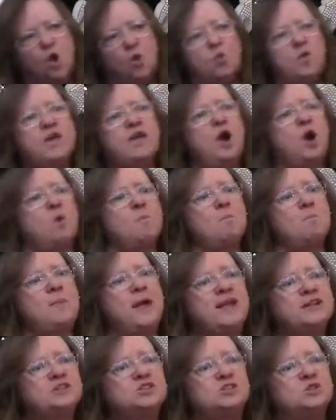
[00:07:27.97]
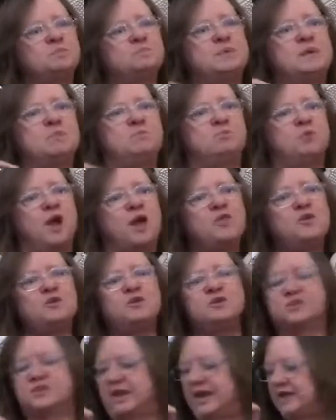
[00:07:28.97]
We are meant to be
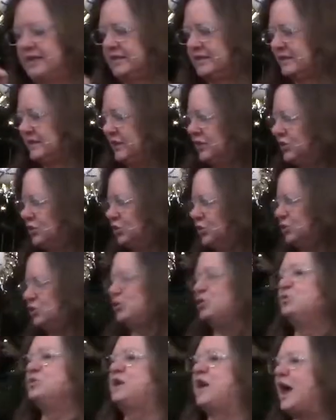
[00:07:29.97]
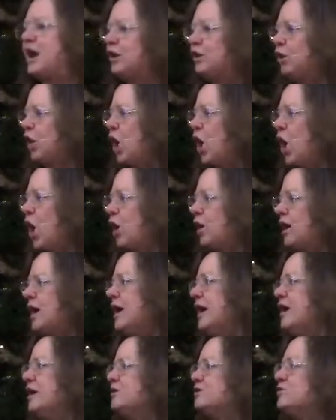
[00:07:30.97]
brothers and sisters who get along,
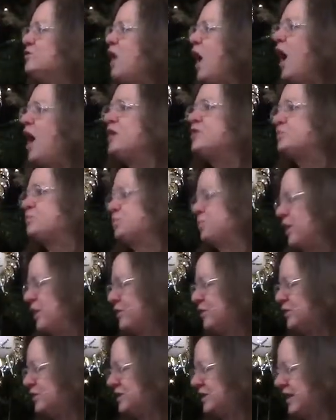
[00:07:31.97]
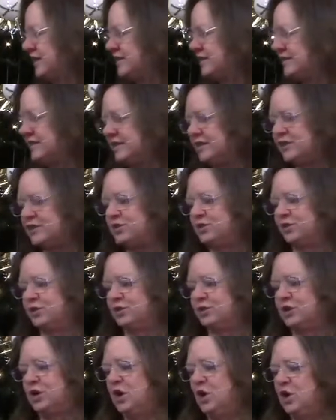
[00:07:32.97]
not brothers and
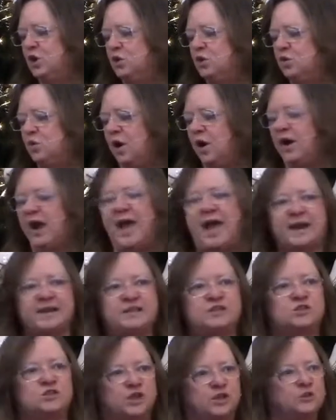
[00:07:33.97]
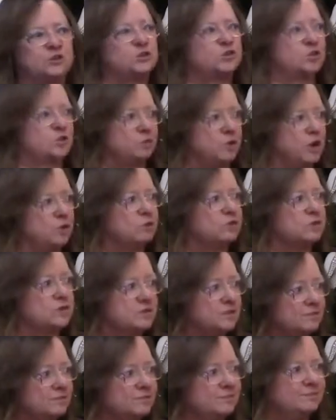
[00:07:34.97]
sisters who are at each other's
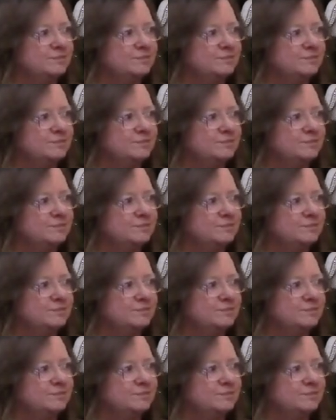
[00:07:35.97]
throats.